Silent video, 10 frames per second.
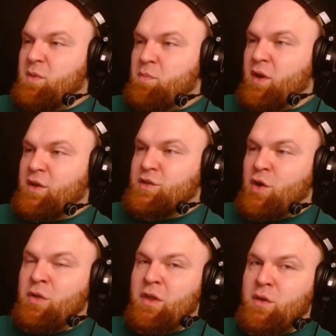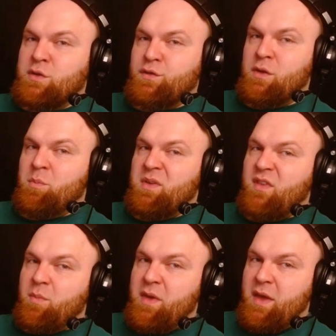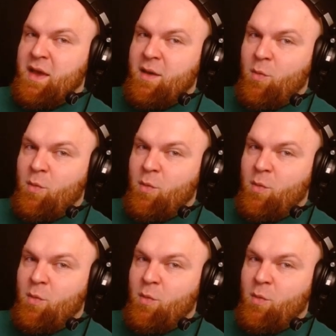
but because it's only useful in PvP,